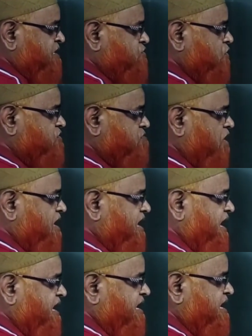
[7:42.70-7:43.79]
So small
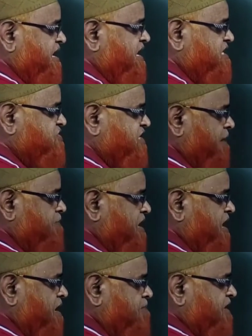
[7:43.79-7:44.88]
I is capital
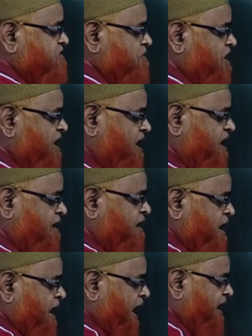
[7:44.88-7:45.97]
R plus small r.
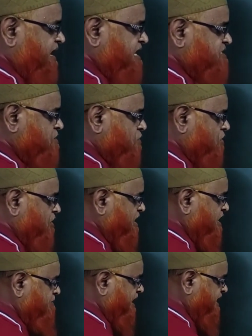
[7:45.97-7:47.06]
I is equal to
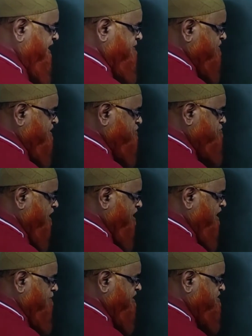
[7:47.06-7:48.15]
E by small
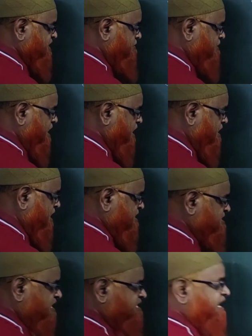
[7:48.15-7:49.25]
r plus capital R.
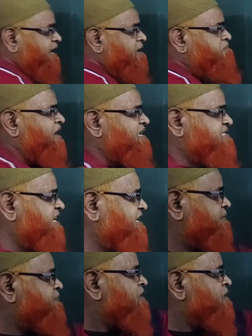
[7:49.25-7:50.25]
The current passing